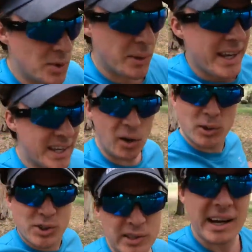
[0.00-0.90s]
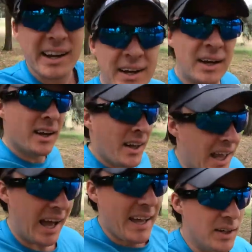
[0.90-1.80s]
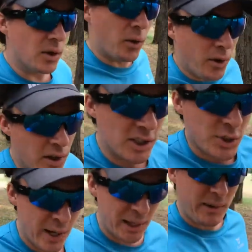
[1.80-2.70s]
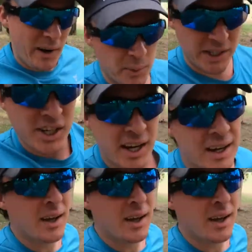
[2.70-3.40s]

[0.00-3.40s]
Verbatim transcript: doing an ultra and or trail run, which